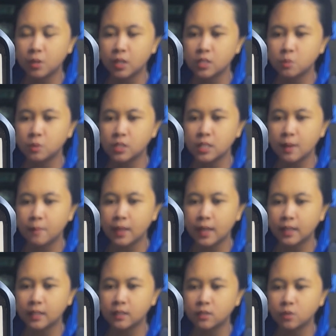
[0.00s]
Perez will seem
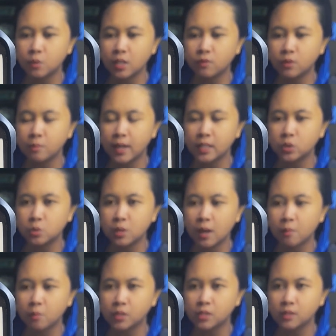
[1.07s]
like an ungrateful man to the
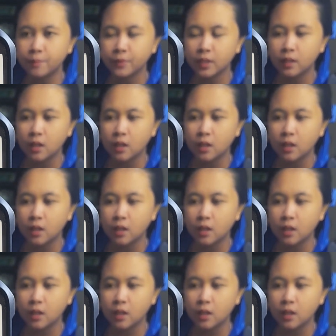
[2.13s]
Empress.